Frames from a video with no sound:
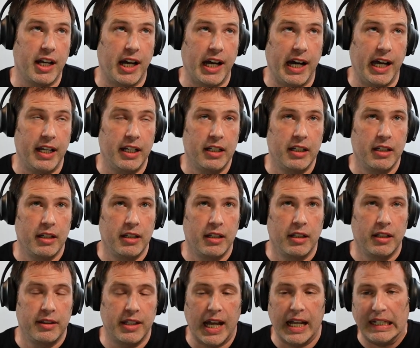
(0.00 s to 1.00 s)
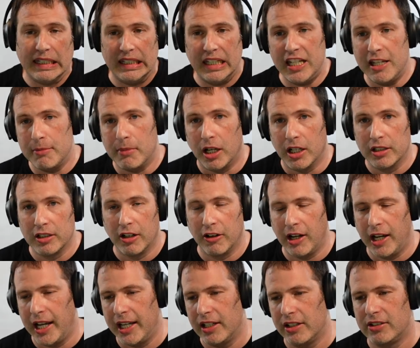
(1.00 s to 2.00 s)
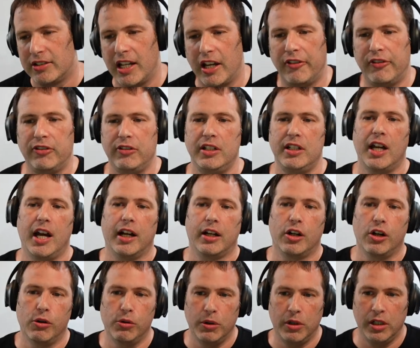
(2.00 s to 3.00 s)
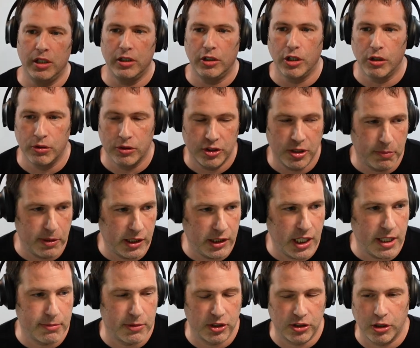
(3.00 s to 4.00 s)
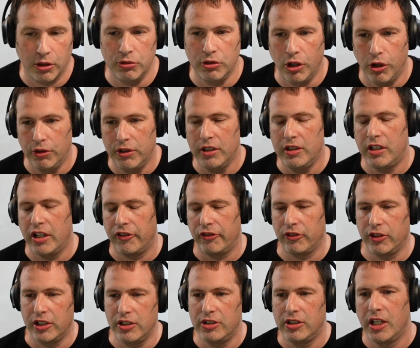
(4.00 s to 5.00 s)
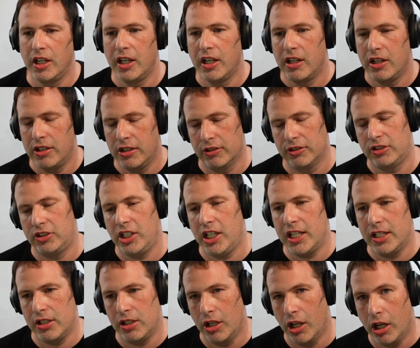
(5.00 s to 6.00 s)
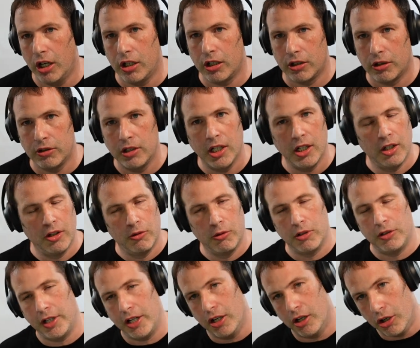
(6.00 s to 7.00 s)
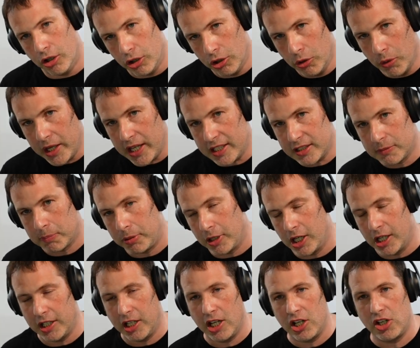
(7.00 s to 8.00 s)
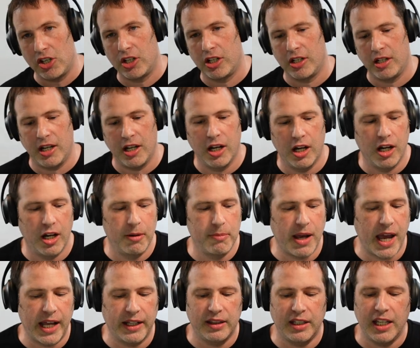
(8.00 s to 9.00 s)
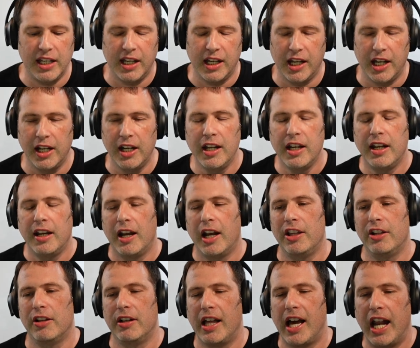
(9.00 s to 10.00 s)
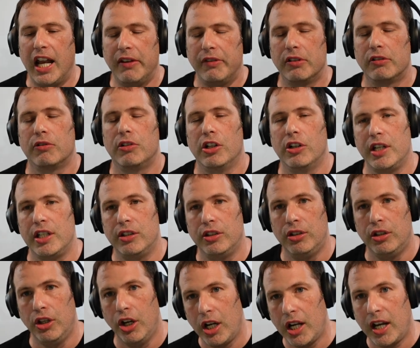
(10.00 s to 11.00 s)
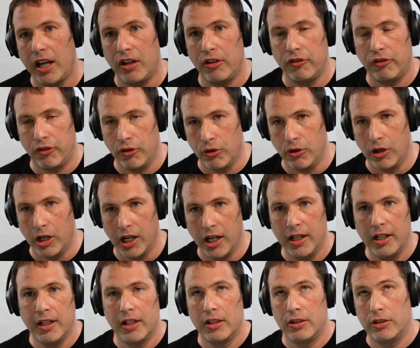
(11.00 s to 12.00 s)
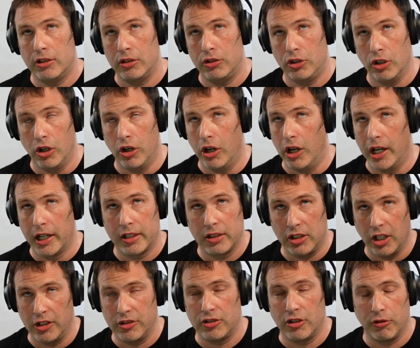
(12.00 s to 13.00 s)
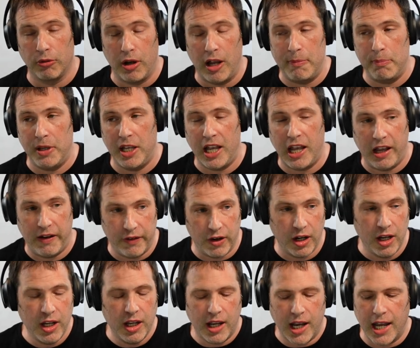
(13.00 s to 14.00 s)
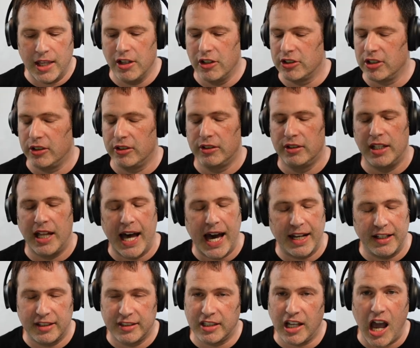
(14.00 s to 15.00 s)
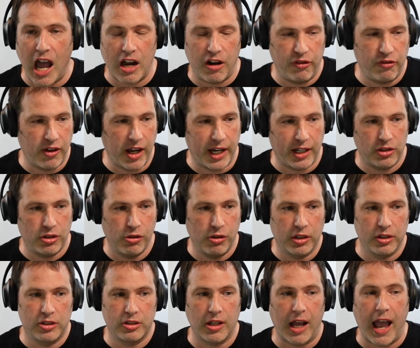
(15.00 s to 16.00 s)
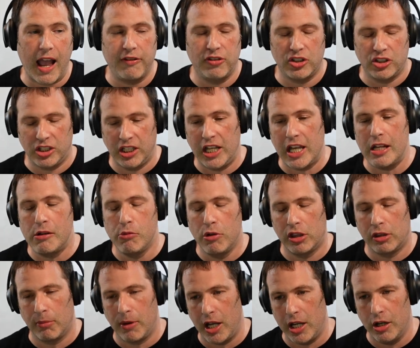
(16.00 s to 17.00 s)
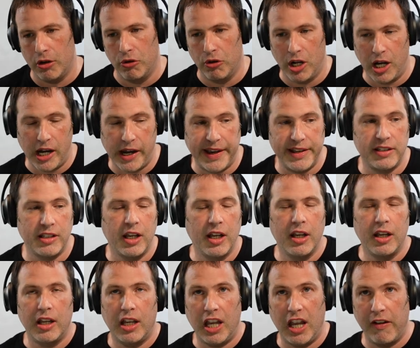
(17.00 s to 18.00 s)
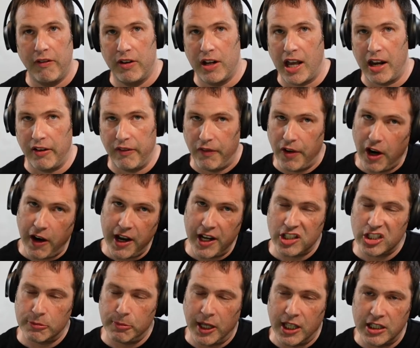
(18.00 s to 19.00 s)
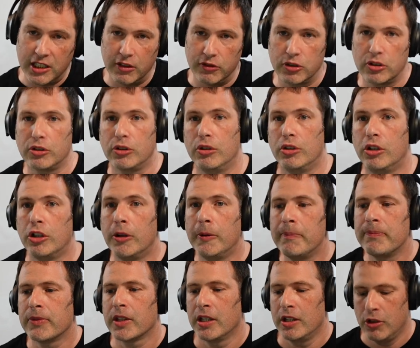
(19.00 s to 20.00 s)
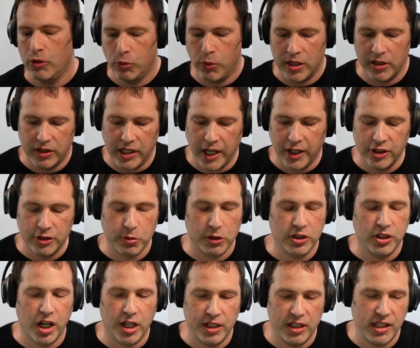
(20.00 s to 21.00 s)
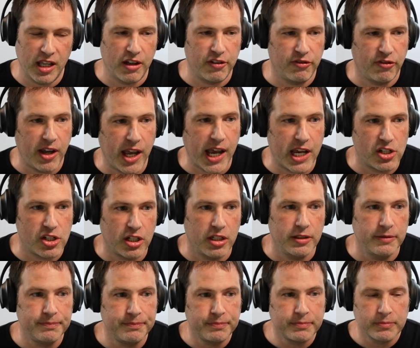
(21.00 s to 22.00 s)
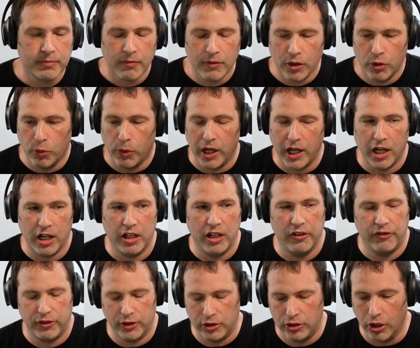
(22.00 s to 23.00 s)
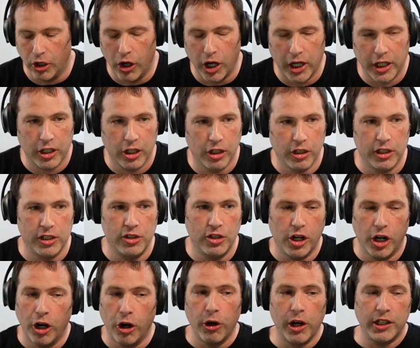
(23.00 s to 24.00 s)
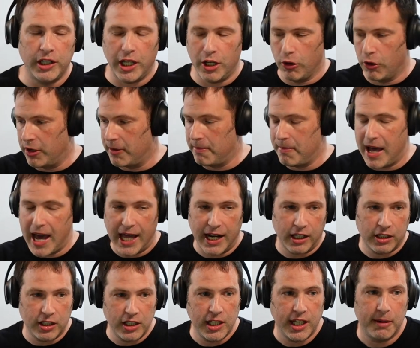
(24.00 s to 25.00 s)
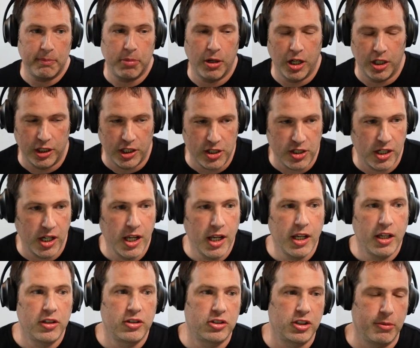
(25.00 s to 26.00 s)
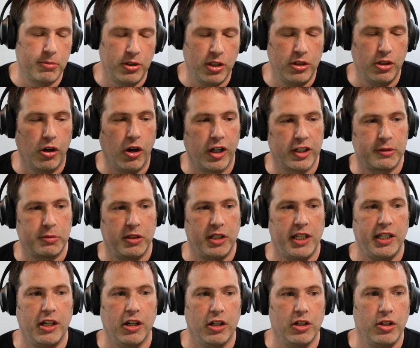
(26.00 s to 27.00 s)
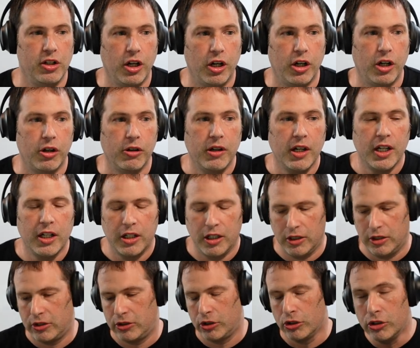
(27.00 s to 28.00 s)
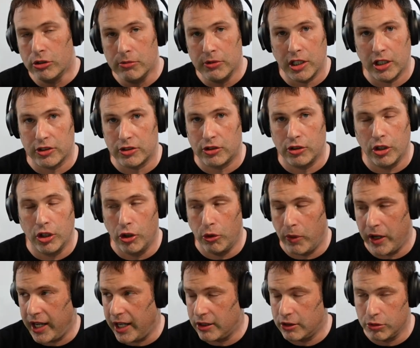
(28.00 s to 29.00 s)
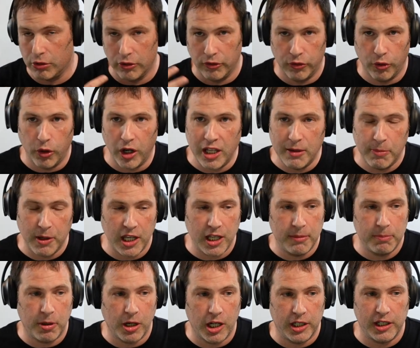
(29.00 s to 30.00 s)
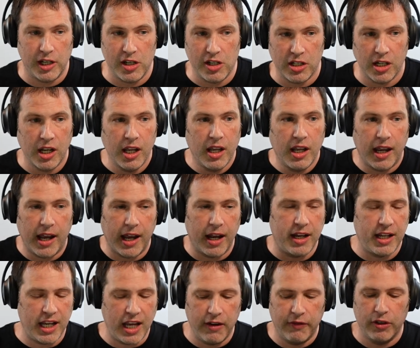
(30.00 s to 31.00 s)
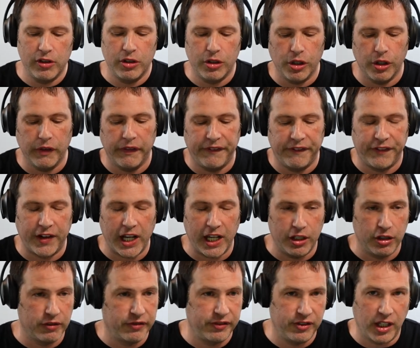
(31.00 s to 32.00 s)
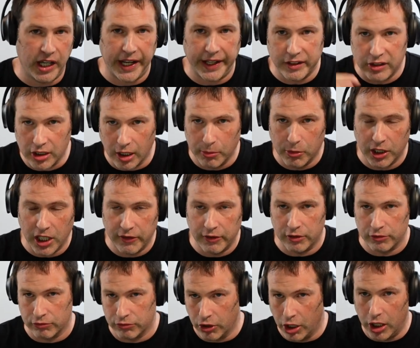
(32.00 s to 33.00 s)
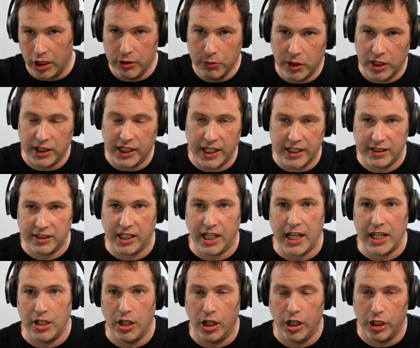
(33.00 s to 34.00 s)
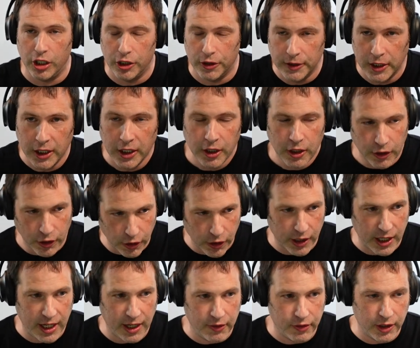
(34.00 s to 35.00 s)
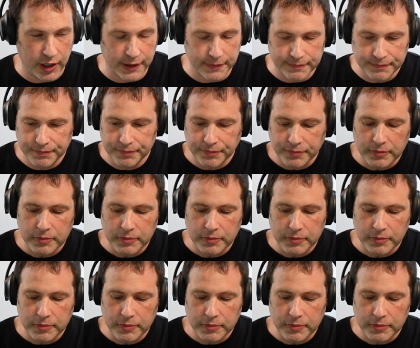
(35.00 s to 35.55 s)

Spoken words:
not LIMA, all right? It's definitely not going to be LIMA. So know the difference. You'll see no, where they always punish at the end, and they're not even really looking for the dog does the right behavior. And there's a lot of side effects. I've seen with my own eyes, even at a very expensive school, when things were done in that fashion, where if a dog heard no and they automatically get punished, some of the dogs would hear no, assume there's no way to avoid being punished, and even do fight or flight. Some will even run when they say no, or even